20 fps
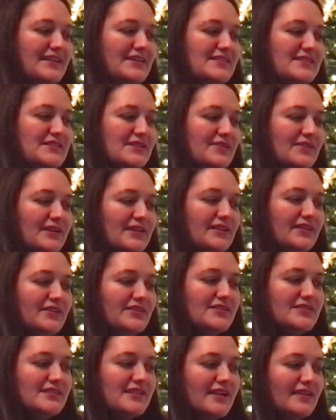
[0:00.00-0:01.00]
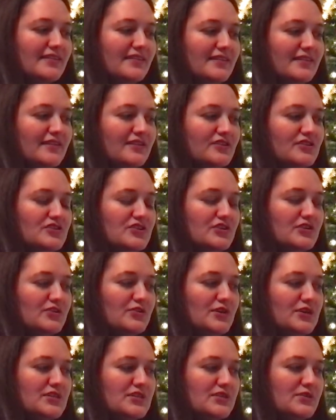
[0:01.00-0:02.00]
So it looks like the little
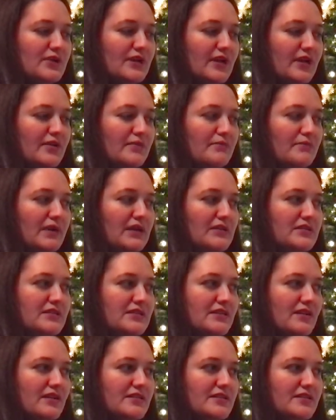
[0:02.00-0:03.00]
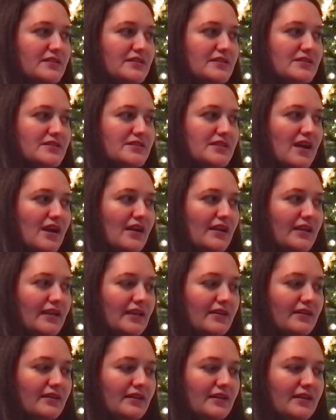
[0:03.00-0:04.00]
turquoise crayon melted onto the stocking
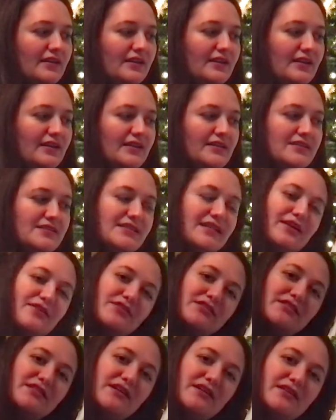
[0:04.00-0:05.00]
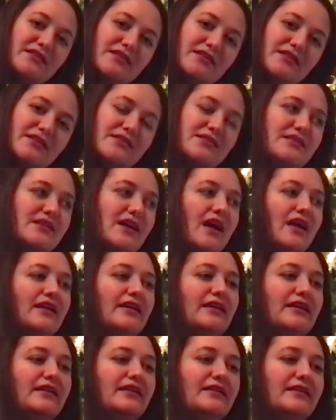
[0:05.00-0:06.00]
and is now stuck to the
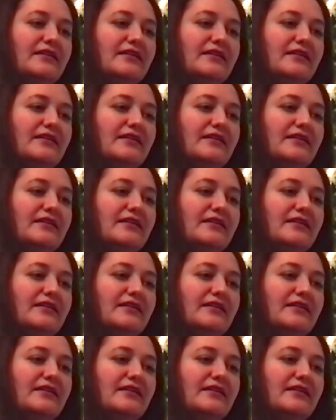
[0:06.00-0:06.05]
stocking.